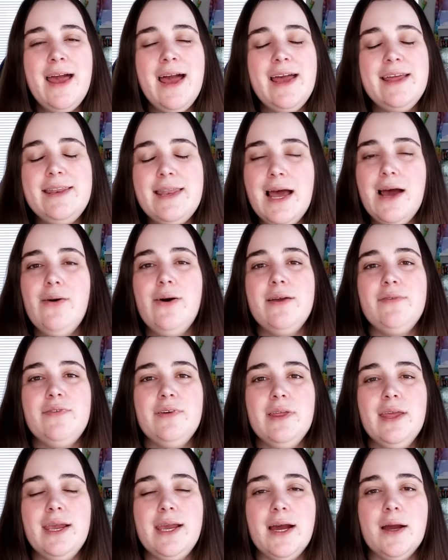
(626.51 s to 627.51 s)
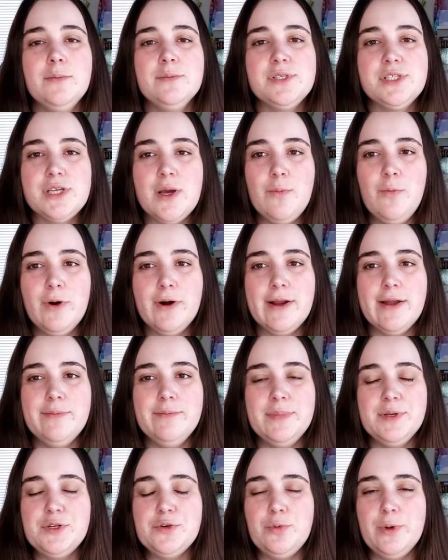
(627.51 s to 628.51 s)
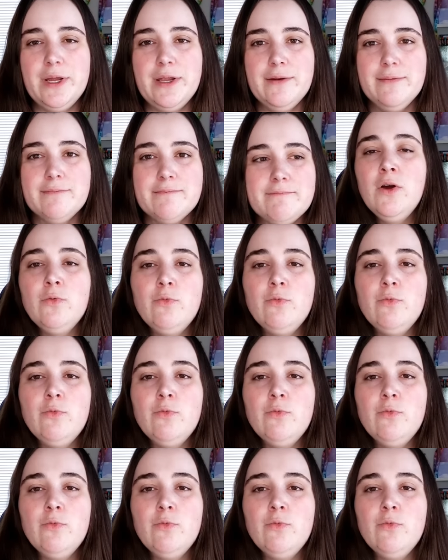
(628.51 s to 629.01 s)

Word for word: and now I feel like I'm somewhere in between.